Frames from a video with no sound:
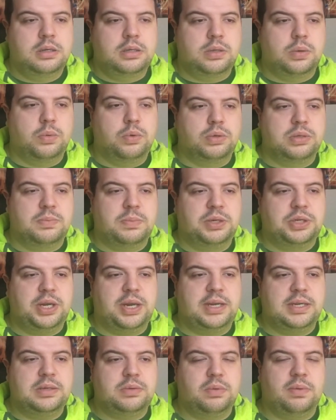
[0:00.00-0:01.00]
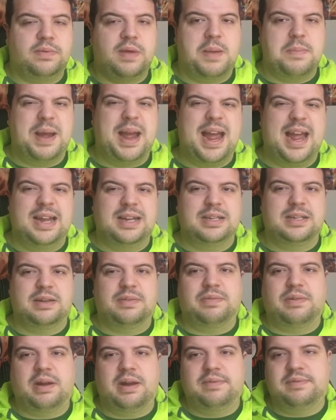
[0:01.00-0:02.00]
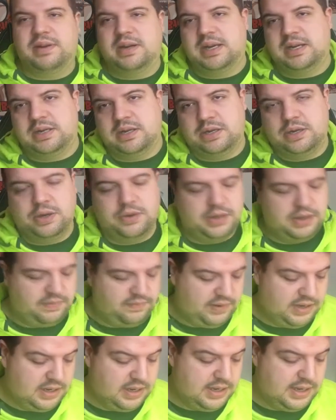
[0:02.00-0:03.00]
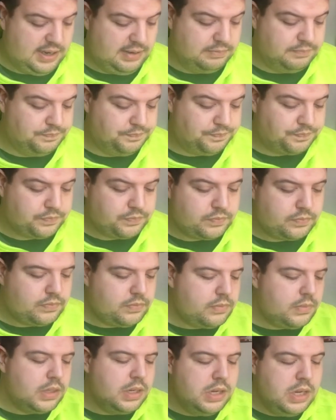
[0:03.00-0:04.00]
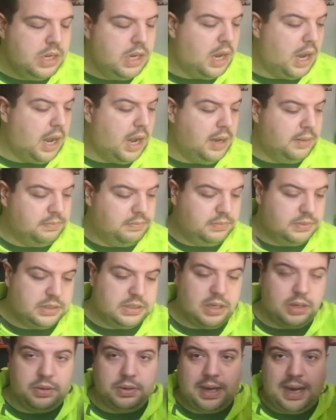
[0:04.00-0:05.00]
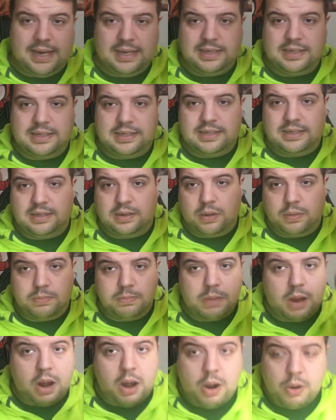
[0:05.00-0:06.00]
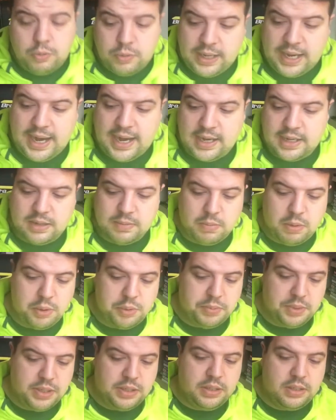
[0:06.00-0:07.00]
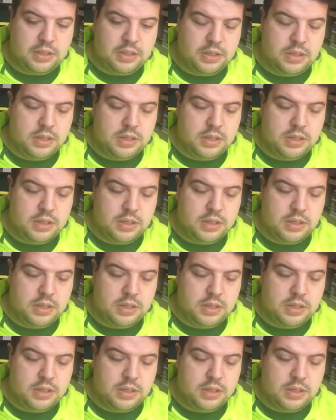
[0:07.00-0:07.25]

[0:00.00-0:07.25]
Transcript: towards my chest without my hands if I ever need to do anything like that. So that's my whole kit at the moment.